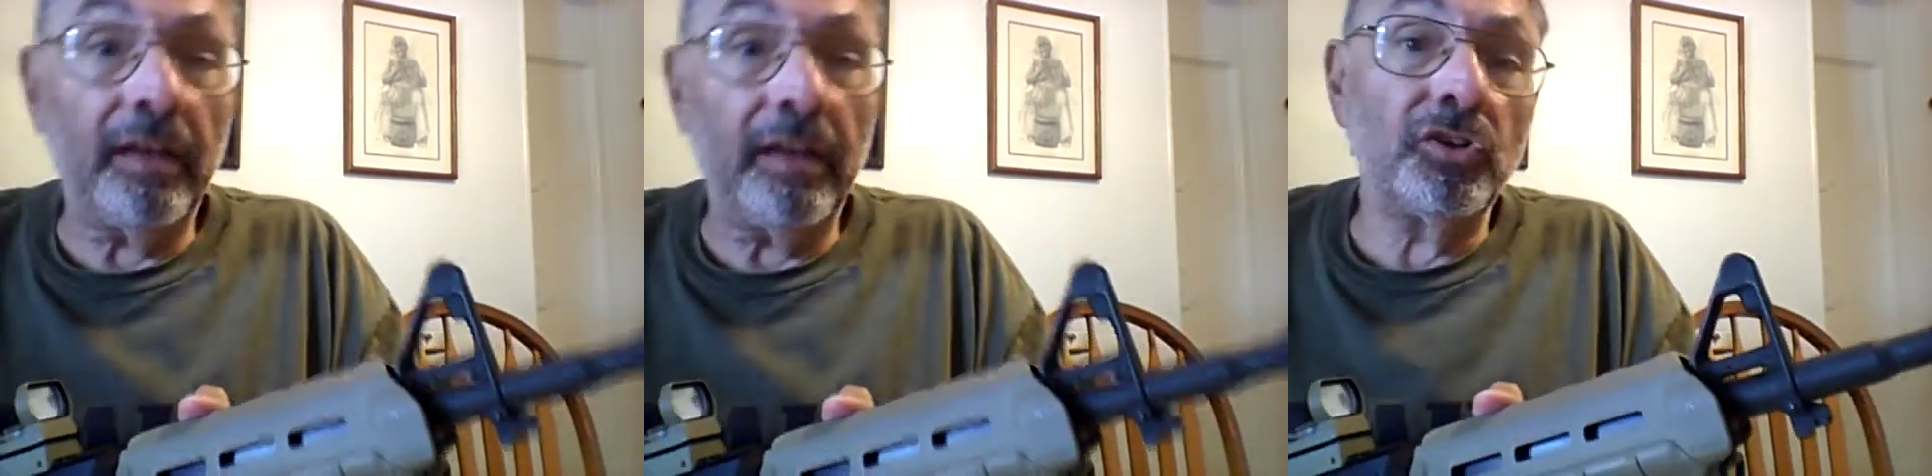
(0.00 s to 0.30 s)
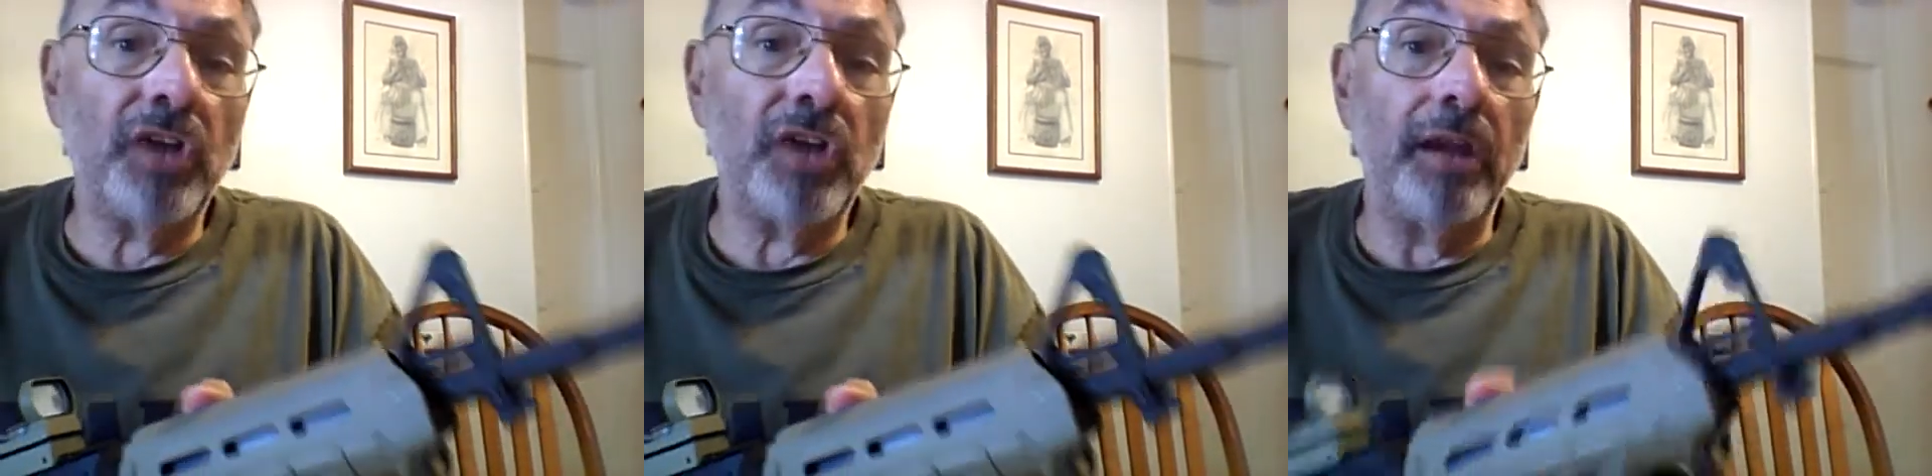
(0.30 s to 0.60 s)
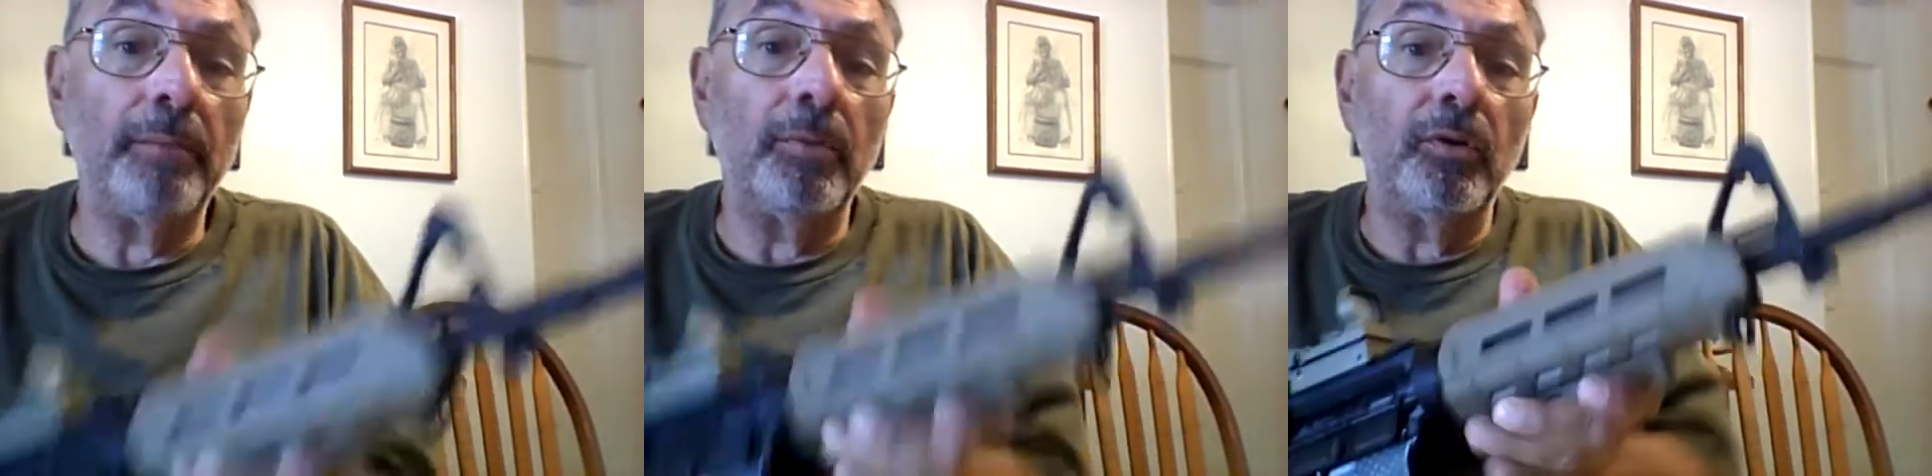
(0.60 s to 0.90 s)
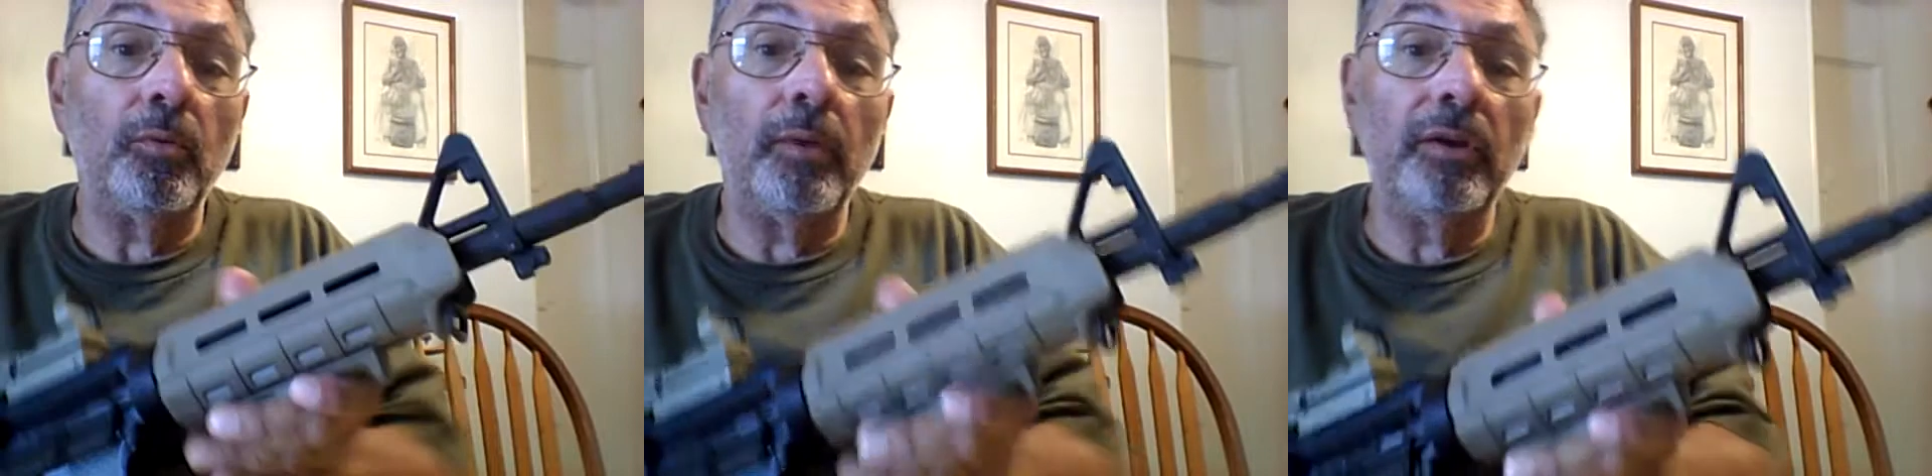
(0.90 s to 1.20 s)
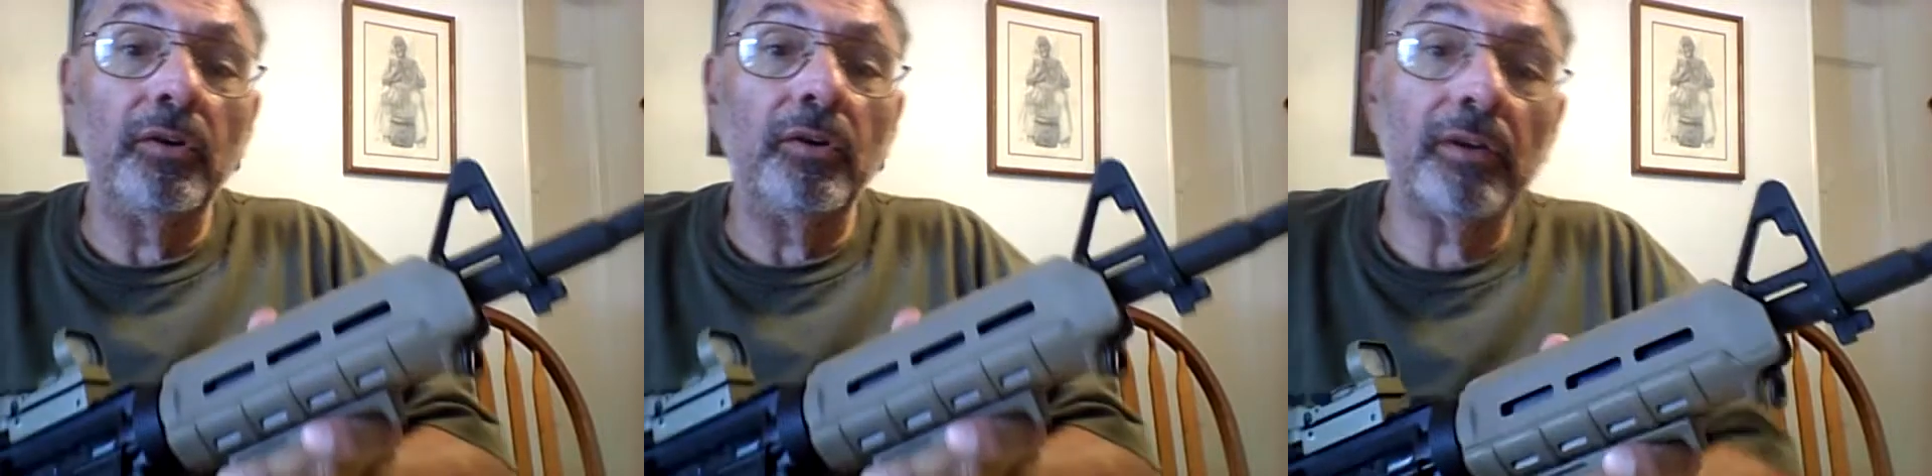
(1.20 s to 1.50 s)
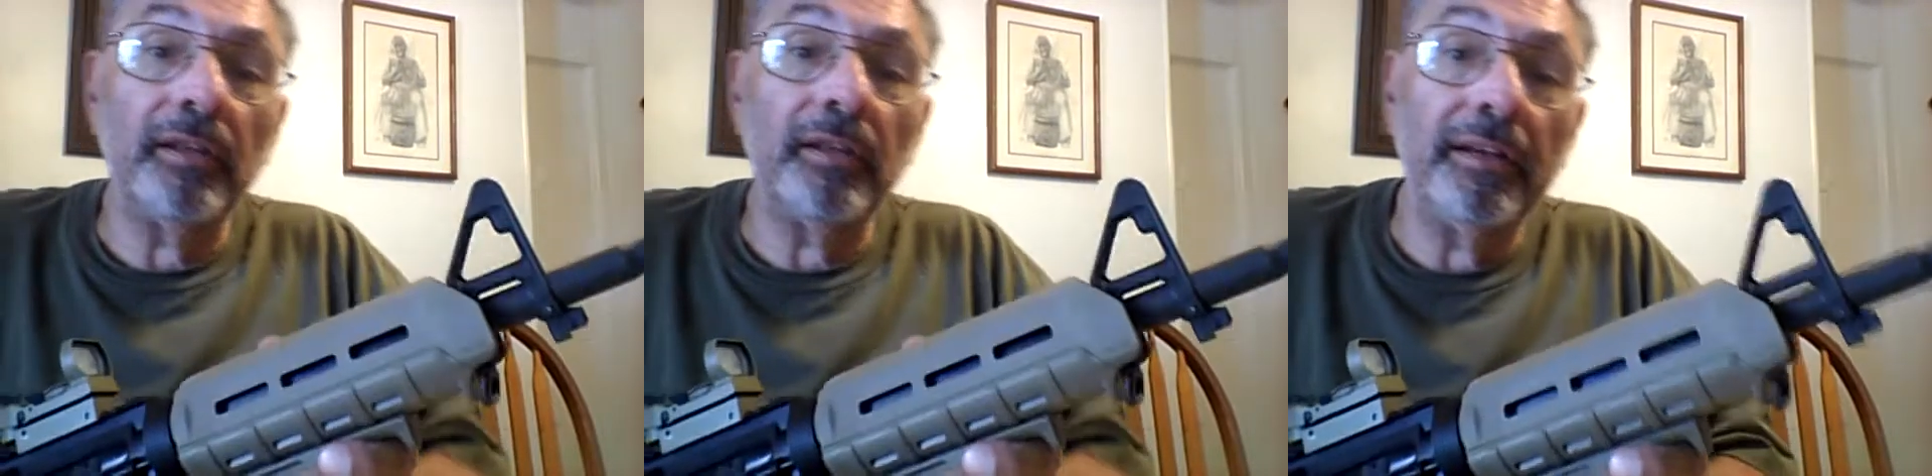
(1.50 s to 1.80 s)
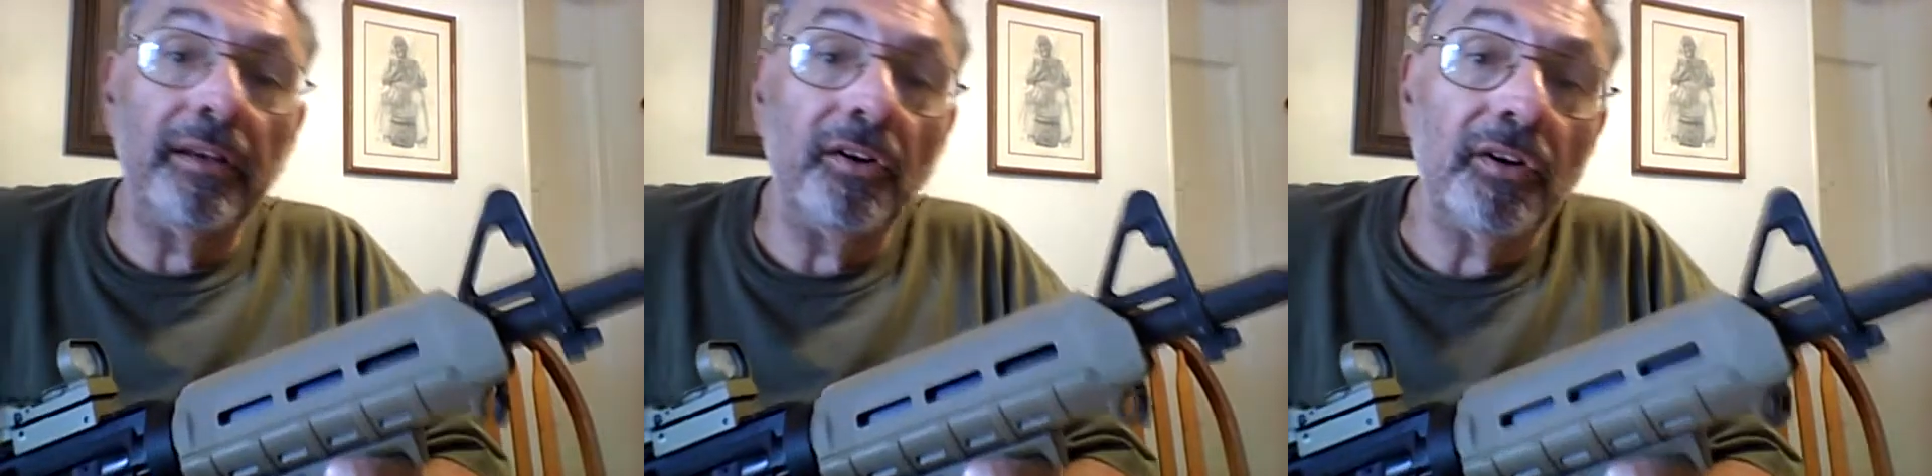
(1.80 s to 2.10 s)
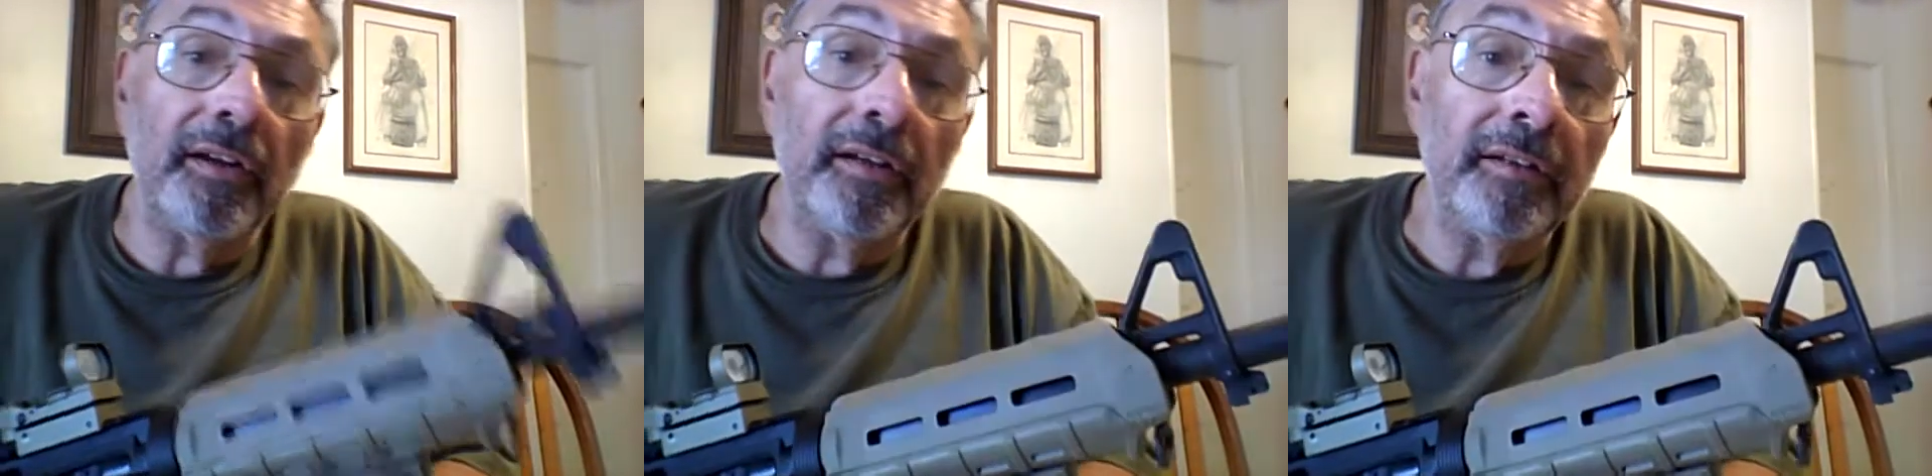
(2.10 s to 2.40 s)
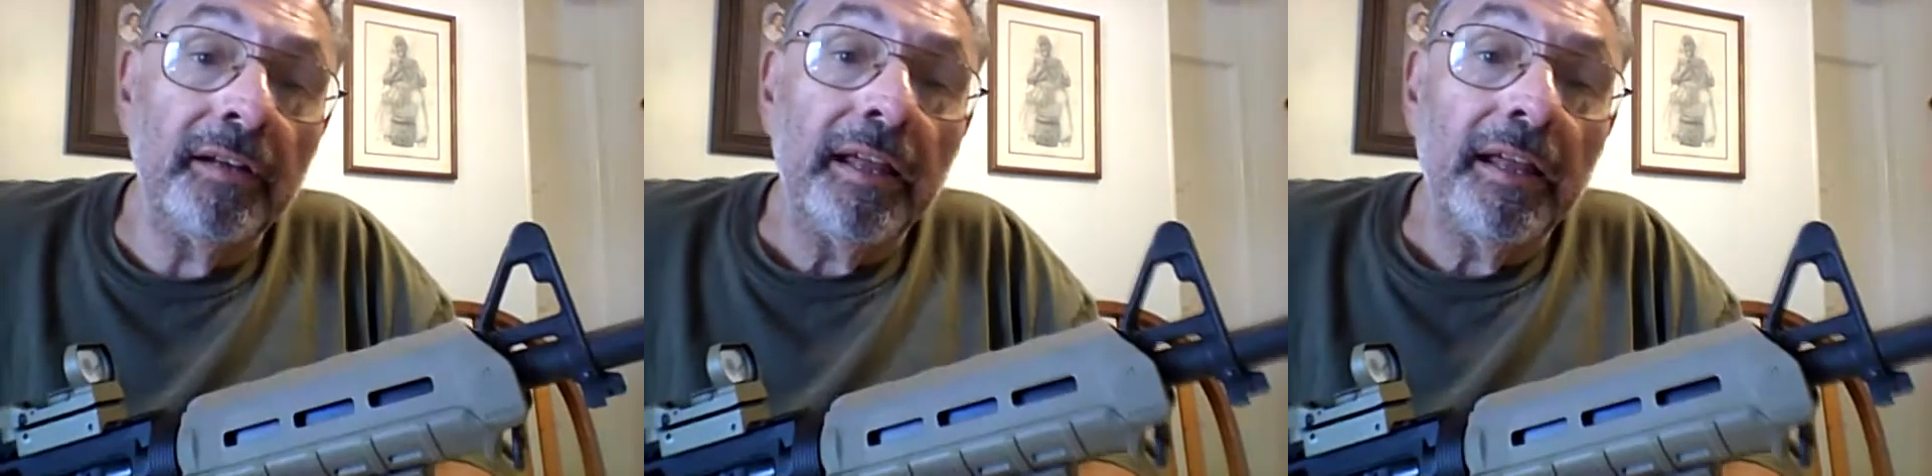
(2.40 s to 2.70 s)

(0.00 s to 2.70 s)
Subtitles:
your chamber when you're cleaning your gun,